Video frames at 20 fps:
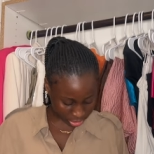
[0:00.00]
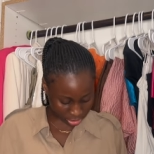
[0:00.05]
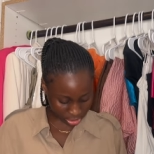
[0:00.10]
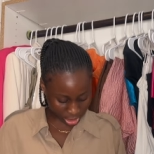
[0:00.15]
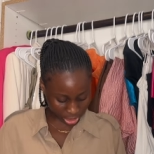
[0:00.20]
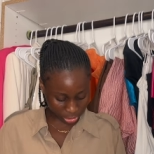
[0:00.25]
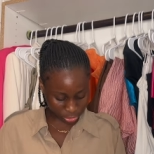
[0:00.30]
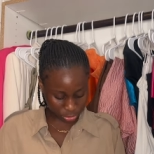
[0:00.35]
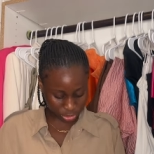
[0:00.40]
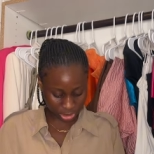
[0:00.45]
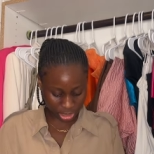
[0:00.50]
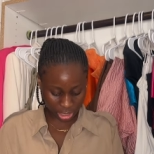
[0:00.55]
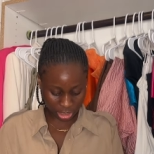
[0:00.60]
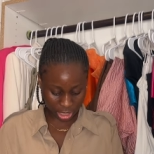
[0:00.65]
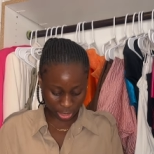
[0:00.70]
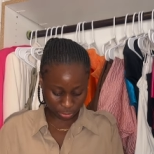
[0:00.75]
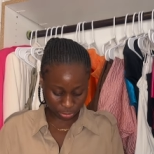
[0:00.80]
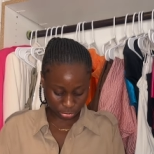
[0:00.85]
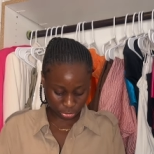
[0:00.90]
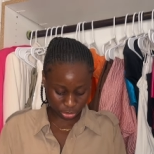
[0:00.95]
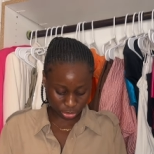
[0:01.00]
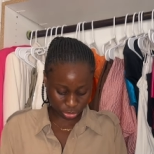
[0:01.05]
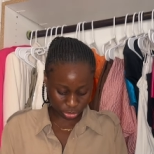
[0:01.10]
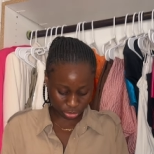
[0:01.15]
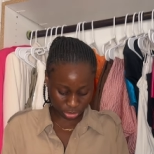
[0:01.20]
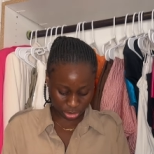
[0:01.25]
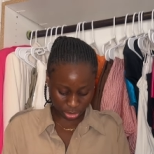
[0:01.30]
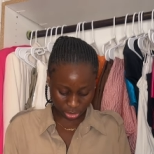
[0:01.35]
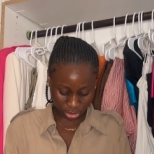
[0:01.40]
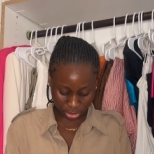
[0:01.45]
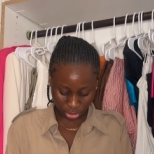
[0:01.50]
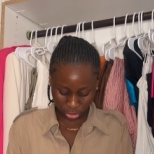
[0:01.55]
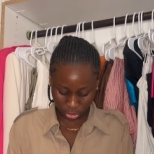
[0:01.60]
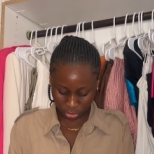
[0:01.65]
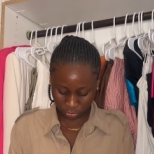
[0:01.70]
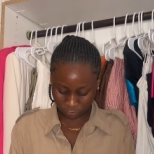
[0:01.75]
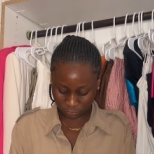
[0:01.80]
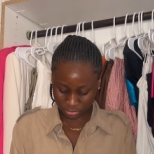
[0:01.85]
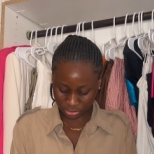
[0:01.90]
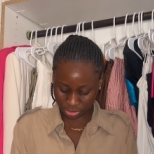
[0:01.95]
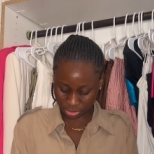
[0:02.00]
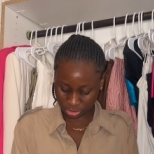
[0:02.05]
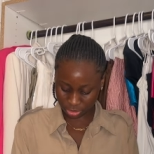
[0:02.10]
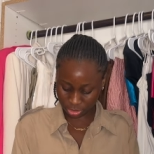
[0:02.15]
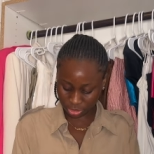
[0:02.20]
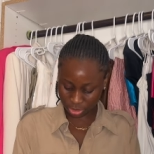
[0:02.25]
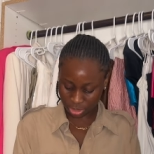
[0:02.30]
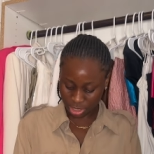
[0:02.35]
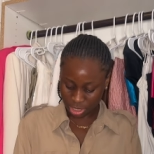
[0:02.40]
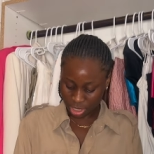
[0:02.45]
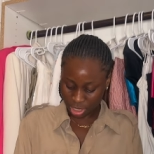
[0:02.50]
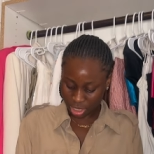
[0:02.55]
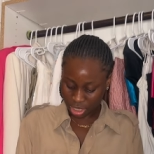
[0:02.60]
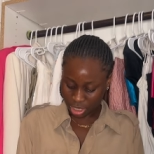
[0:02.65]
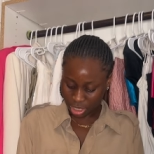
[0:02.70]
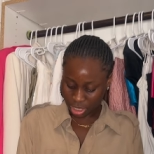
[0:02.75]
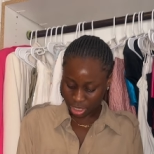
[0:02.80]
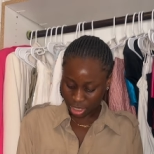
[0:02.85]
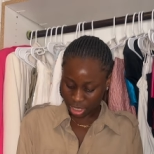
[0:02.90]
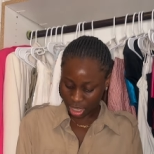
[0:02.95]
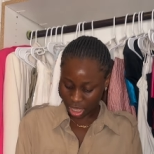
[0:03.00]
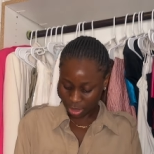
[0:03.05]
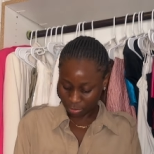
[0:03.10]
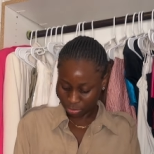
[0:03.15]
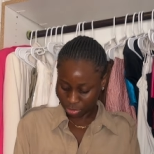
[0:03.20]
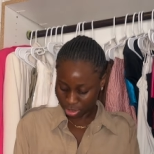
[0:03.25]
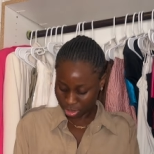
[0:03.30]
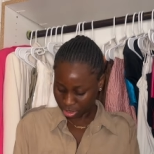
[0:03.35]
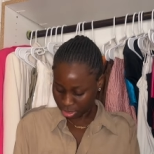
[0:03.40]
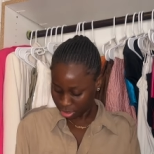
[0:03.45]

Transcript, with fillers: it looks like i'm going to the office abi